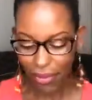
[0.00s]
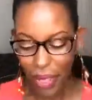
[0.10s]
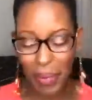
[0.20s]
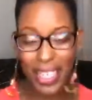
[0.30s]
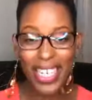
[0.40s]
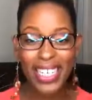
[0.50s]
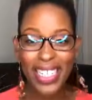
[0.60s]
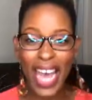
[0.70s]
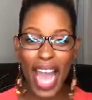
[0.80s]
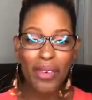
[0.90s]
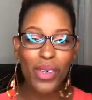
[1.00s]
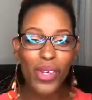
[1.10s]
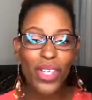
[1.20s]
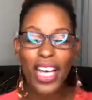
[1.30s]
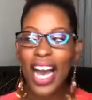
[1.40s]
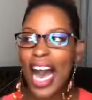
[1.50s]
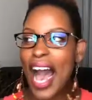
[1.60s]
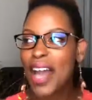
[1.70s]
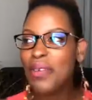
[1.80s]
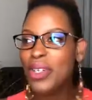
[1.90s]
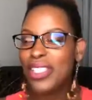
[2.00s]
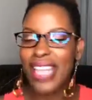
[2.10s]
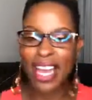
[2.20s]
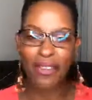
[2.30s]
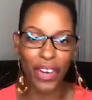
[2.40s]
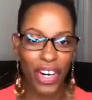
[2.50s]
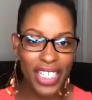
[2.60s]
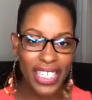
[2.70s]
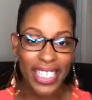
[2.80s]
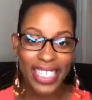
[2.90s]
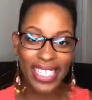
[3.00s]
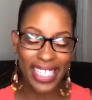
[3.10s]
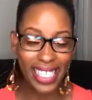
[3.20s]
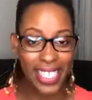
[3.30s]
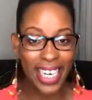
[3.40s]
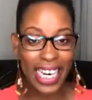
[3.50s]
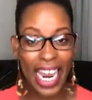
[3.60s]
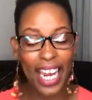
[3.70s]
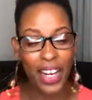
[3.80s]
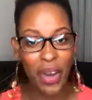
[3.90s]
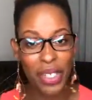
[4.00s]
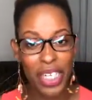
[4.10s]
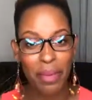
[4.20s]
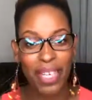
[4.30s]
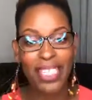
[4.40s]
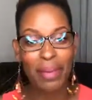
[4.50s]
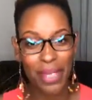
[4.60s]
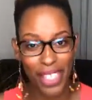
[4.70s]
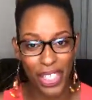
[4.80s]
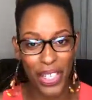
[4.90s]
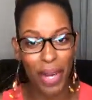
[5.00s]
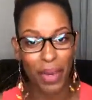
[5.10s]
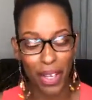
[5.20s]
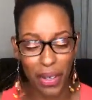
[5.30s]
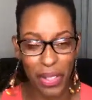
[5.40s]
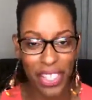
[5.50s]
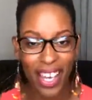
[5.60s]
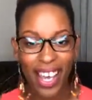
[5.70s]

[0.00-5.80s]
Because I will divert into teaching and coaching because I'm a teacher and I'm a coach.